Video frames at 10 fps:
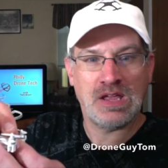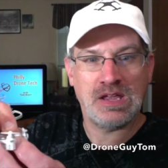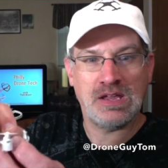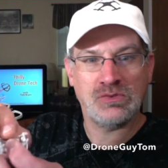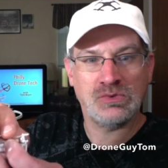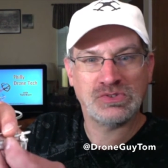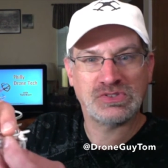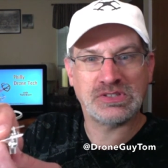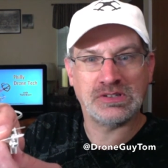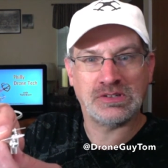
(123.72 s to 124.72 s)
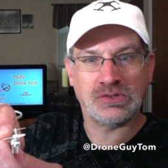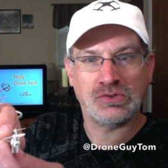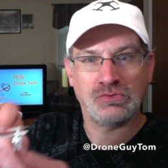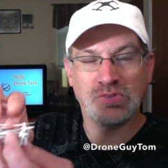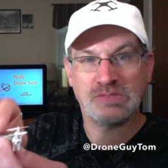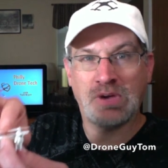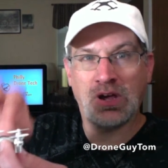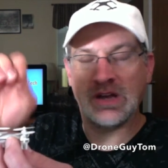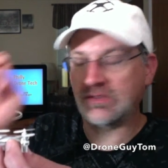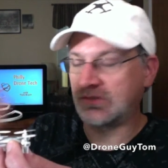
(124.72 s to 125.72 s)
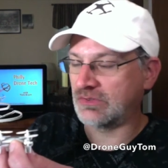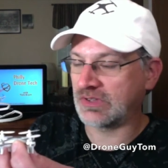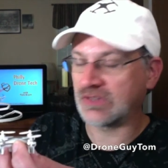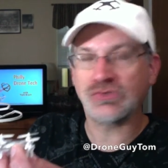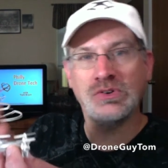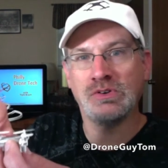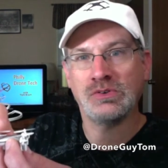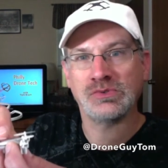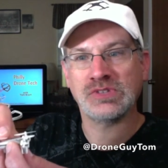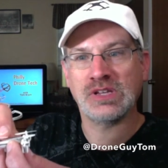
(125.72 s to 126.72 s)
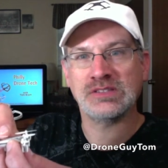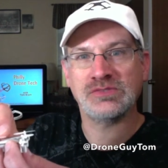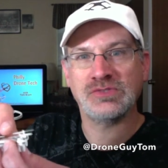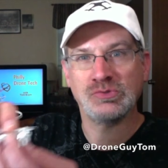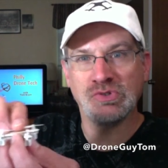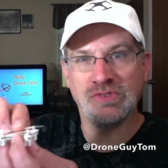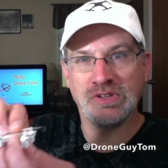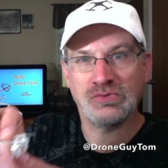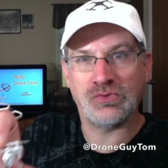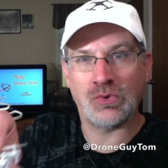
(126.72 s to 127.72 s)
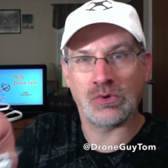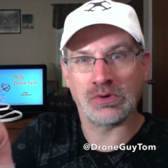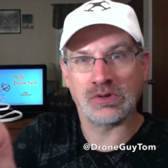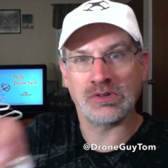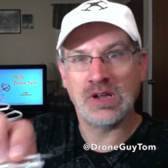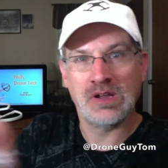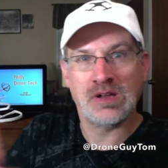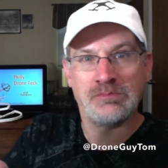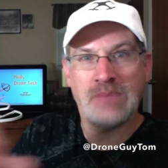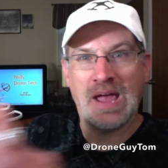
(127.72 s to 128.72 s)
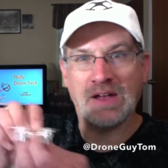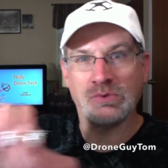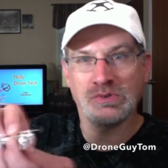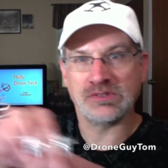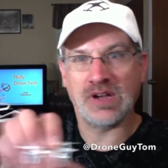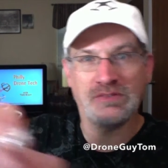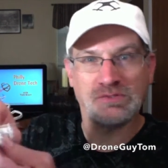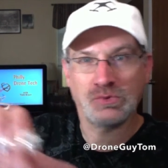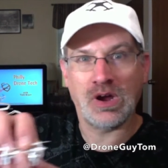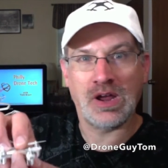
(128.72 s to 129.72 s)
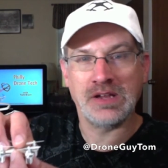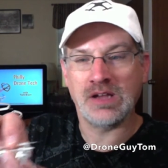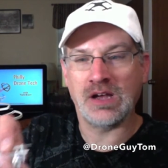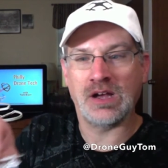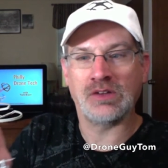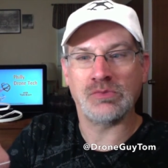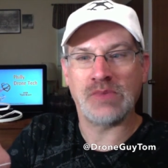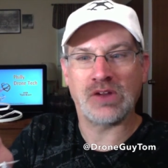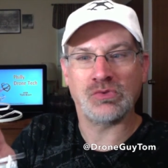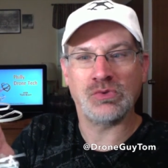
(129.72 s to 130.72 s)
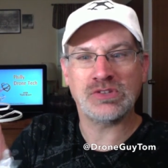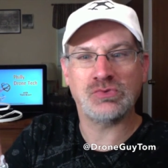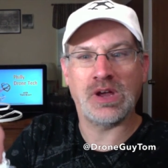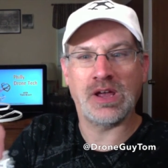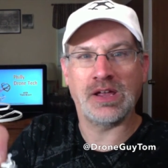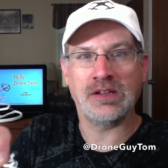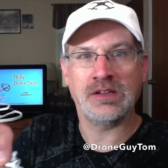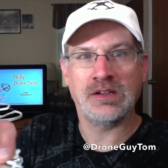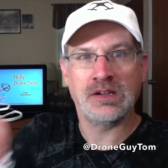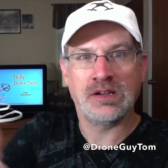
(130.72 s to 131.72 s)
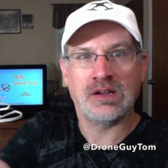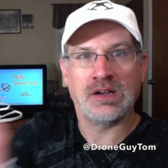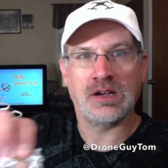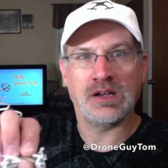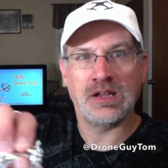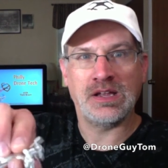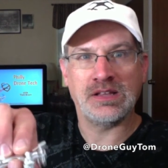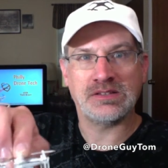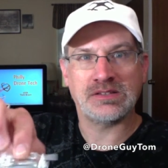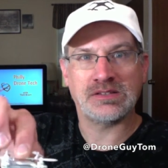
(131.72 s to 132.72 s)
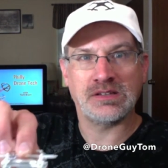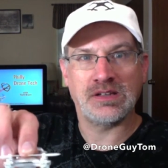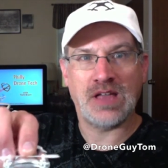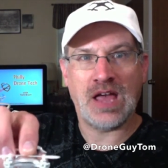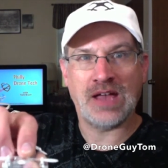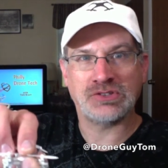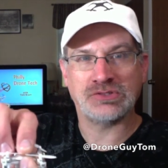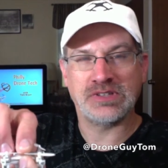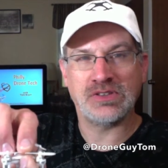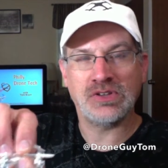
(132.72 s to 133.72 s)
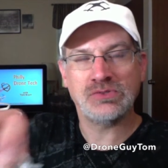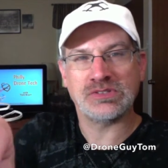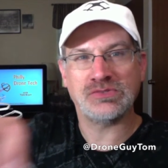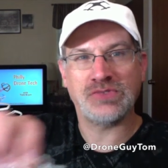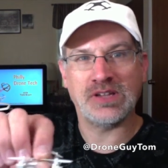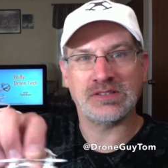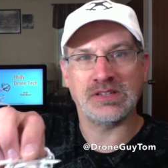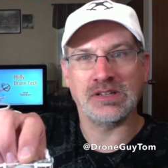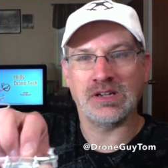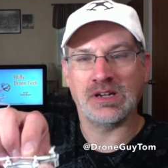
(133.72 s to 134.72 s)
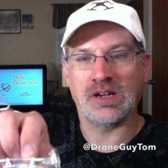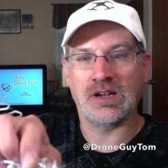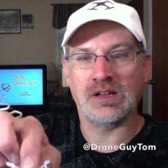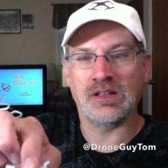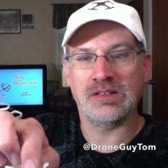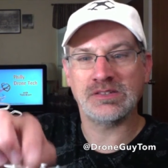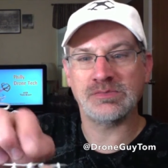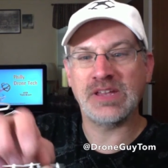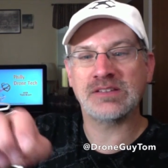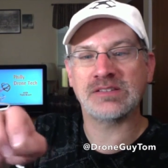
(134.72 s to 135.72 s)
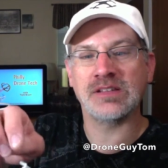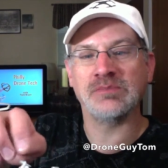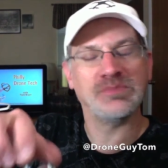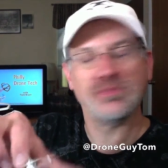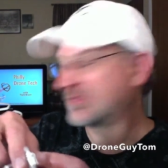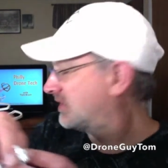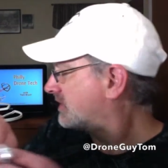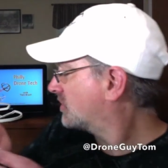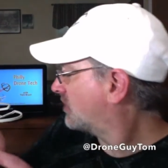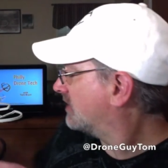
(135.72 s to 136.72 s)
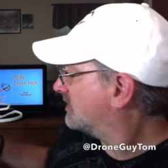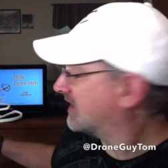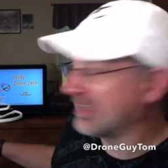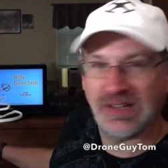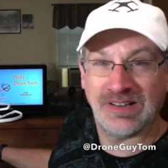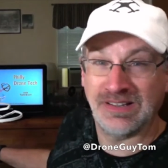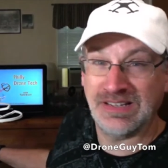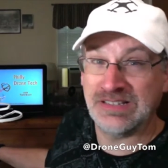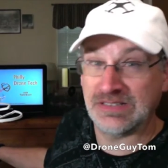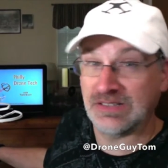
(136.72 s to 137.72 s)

it will still respond to the controls as if you're moving forward, backward, left, right, no matter which way it's actually the nose is facing. This makes them so incredibly easy to